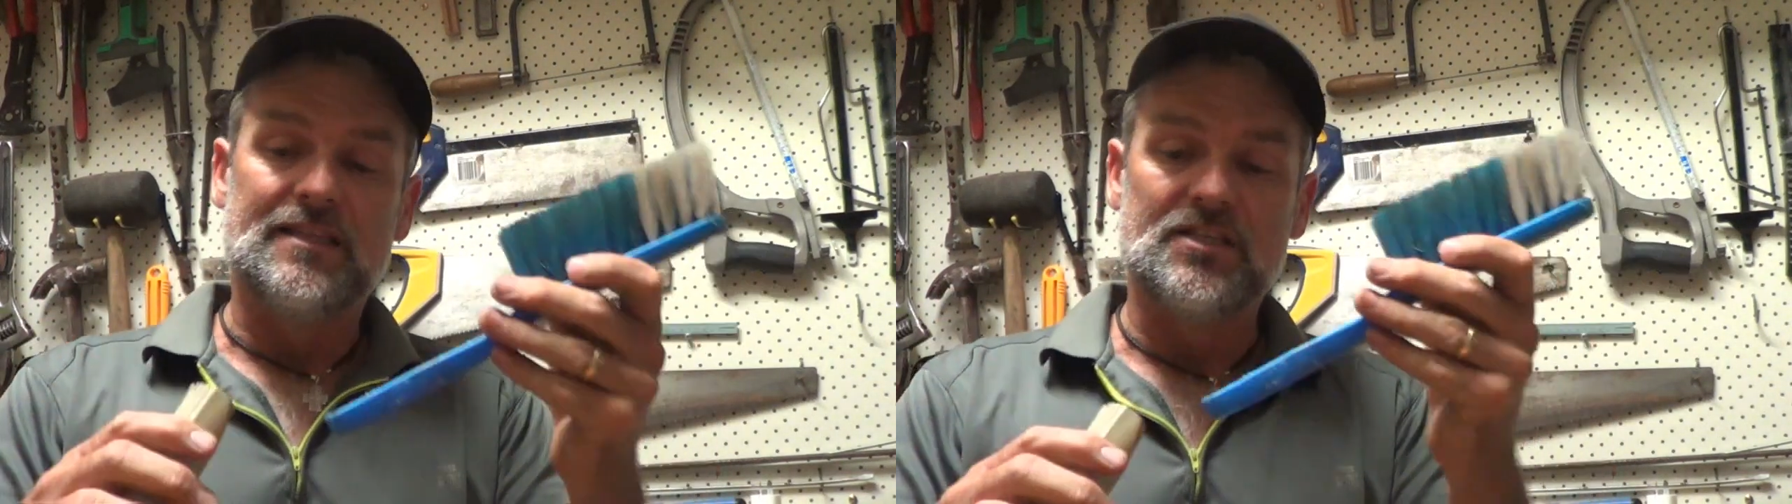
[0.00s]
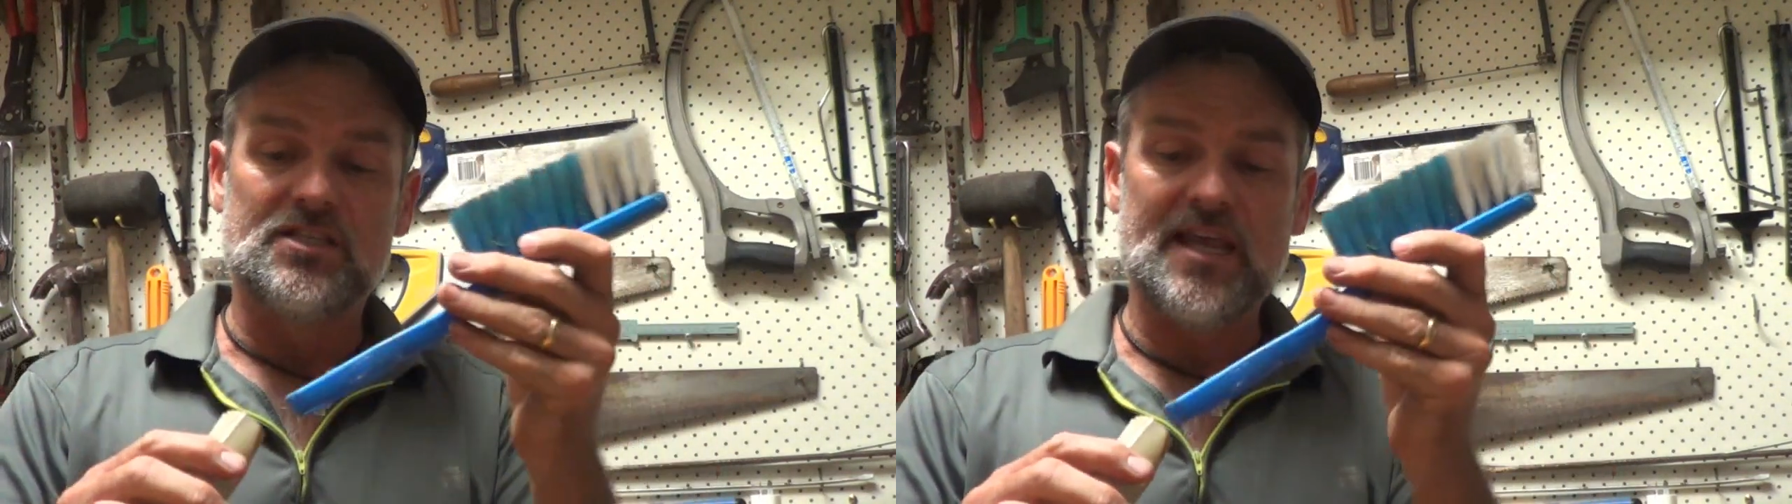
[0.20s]

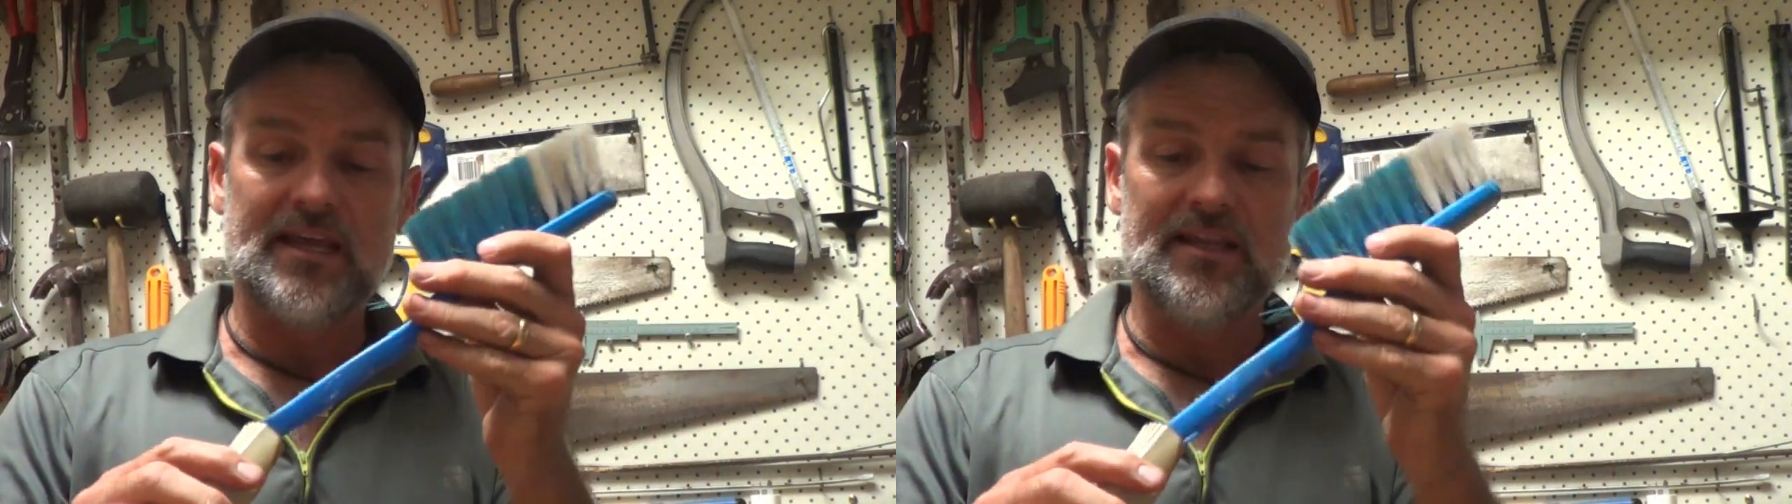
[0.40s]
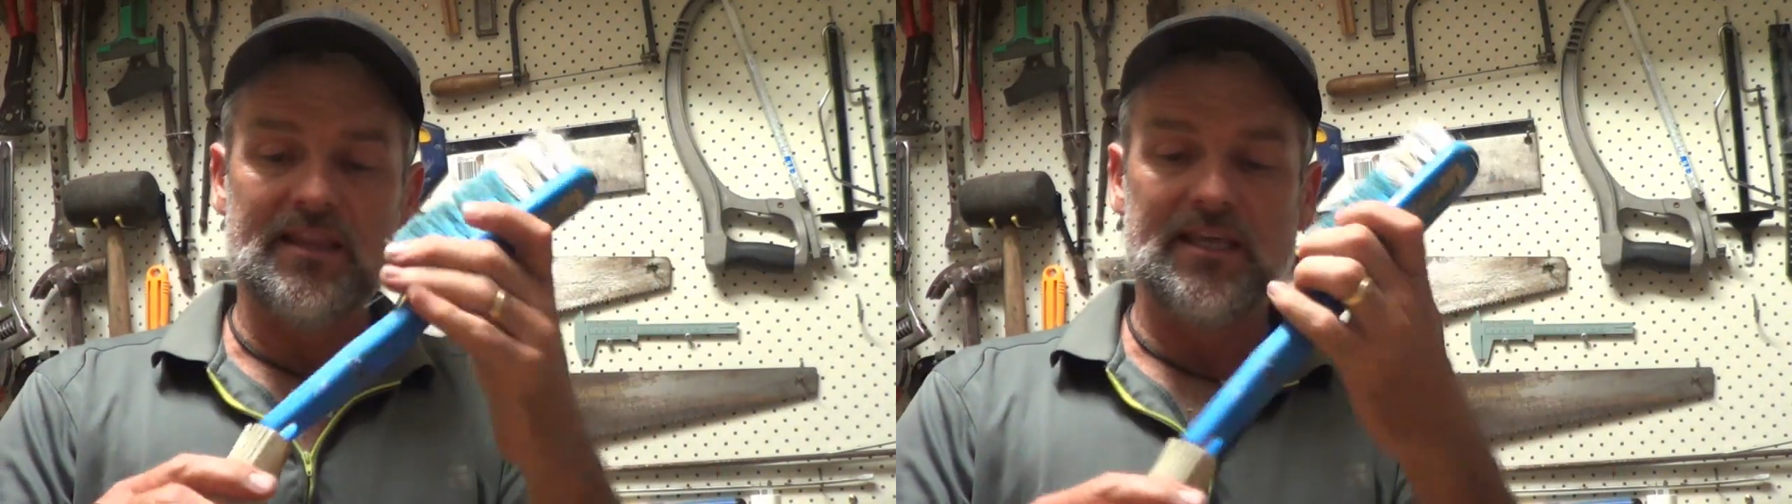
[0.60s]
The
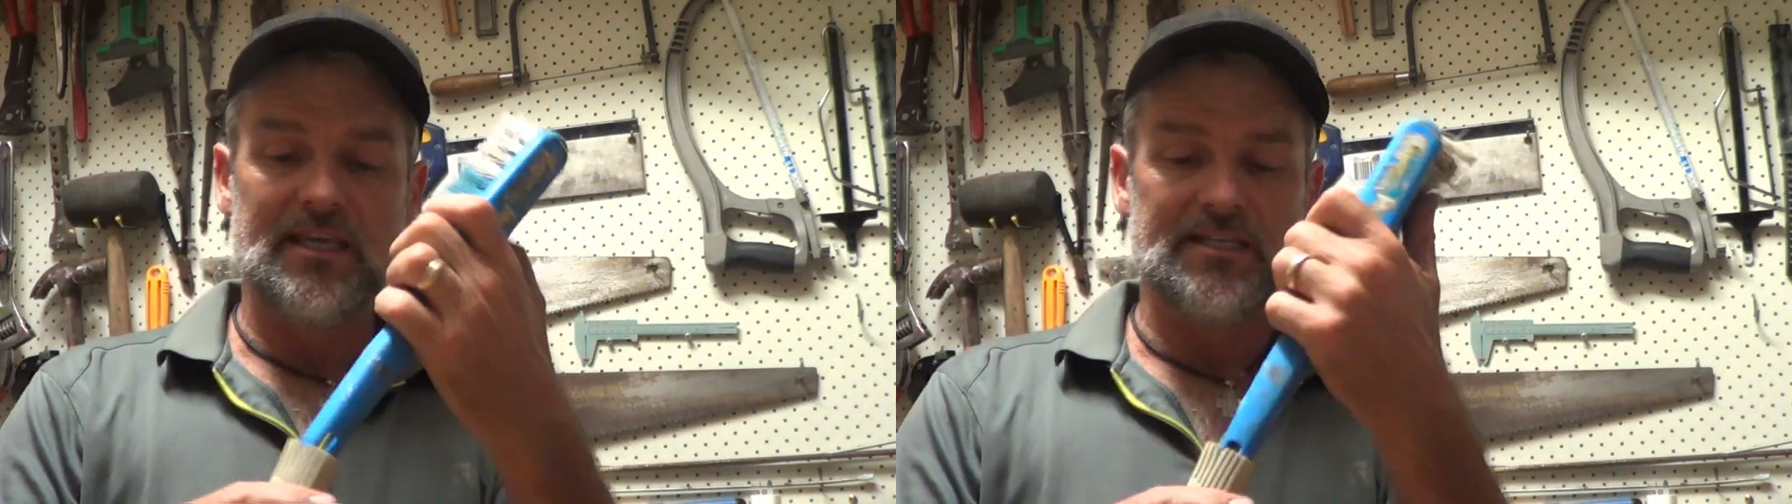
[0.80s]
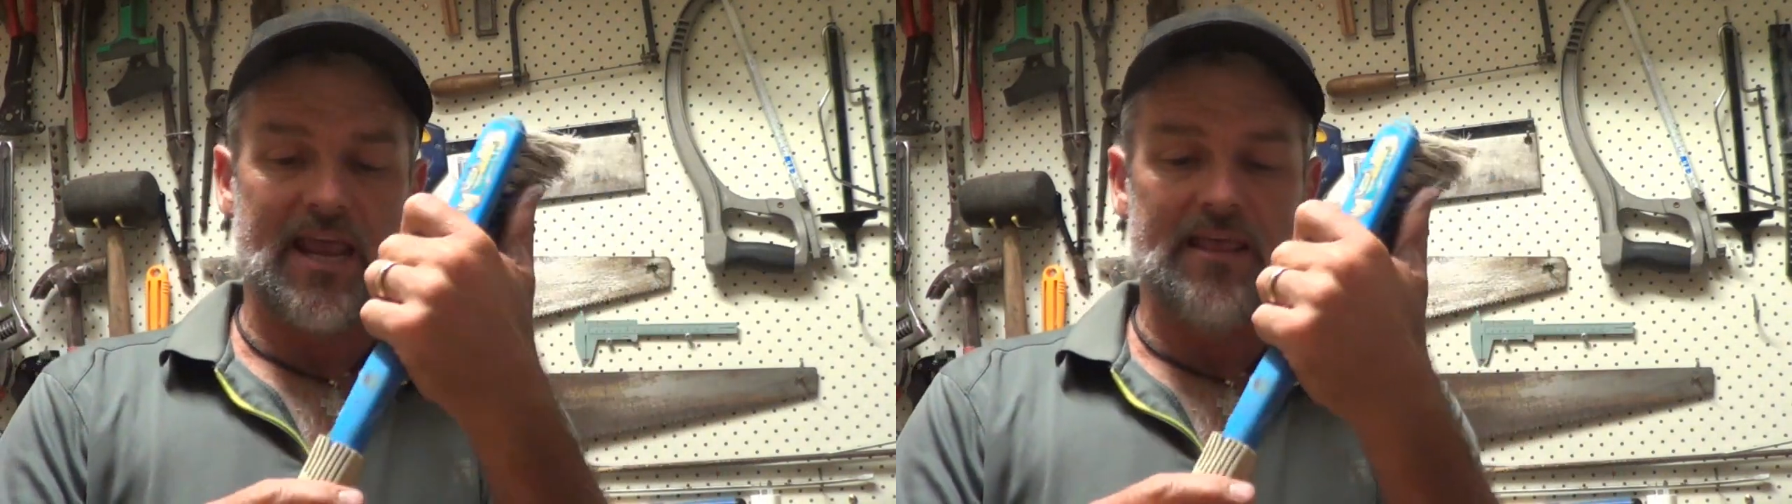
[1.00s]
second thing
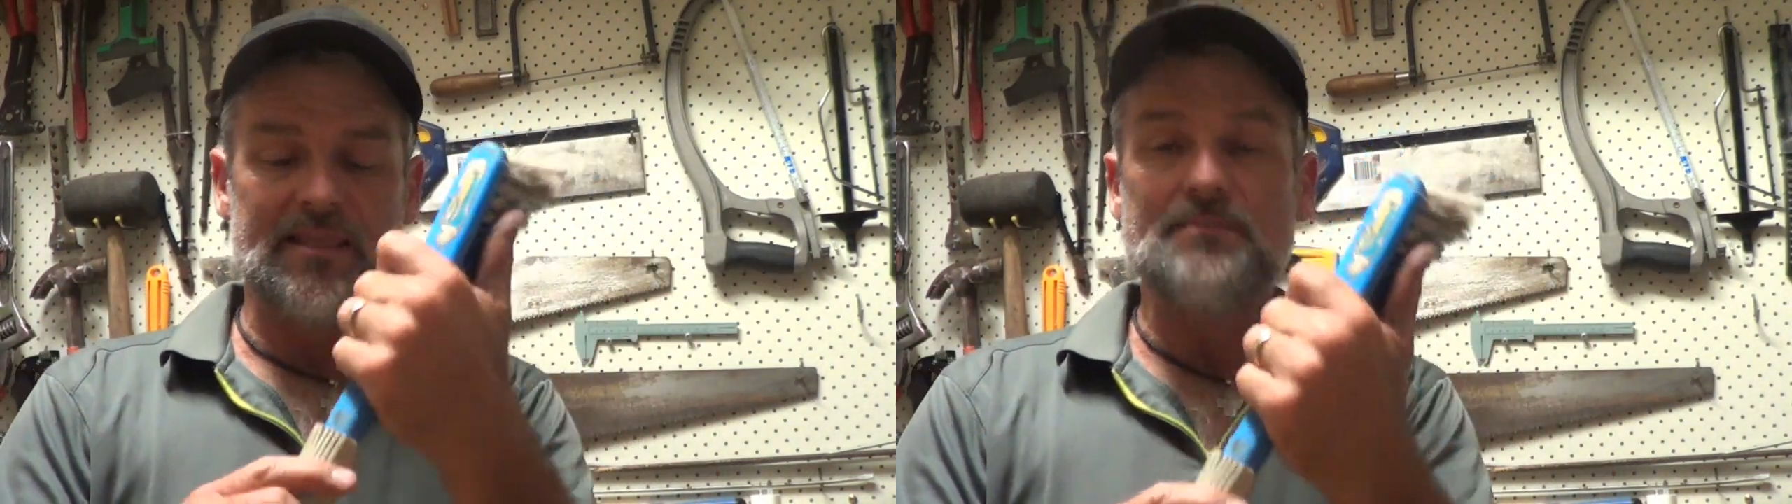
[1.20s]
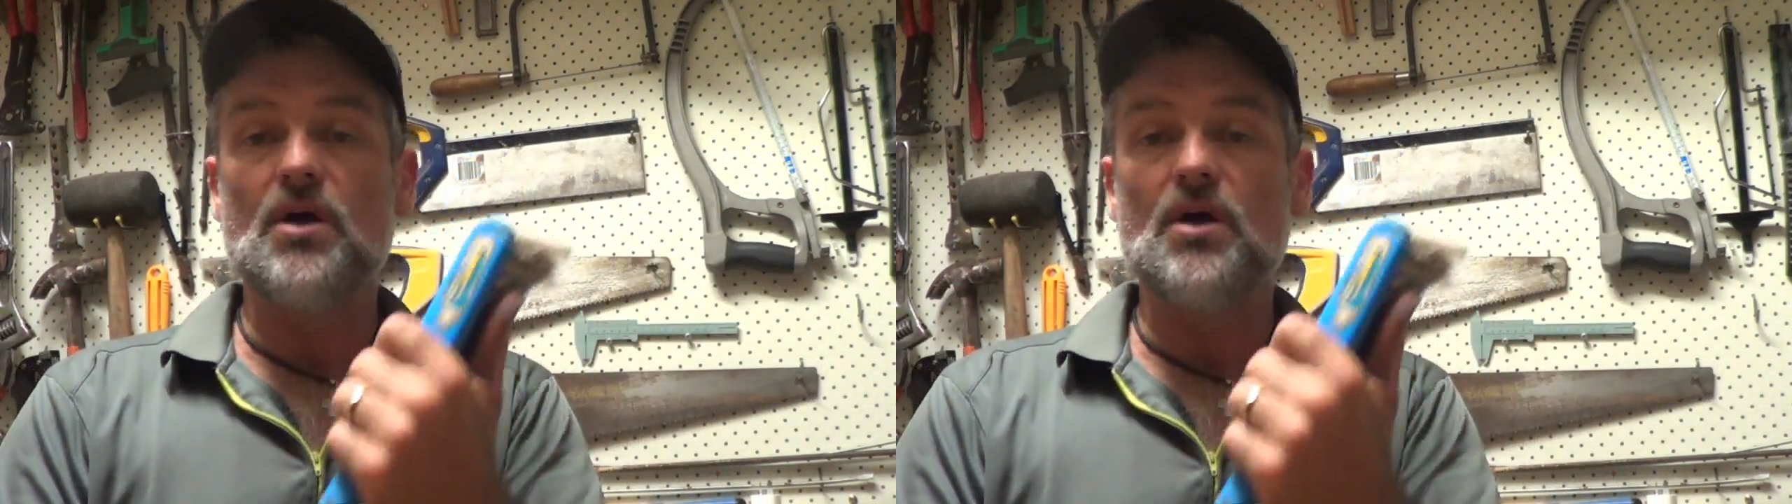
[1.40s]
is, and the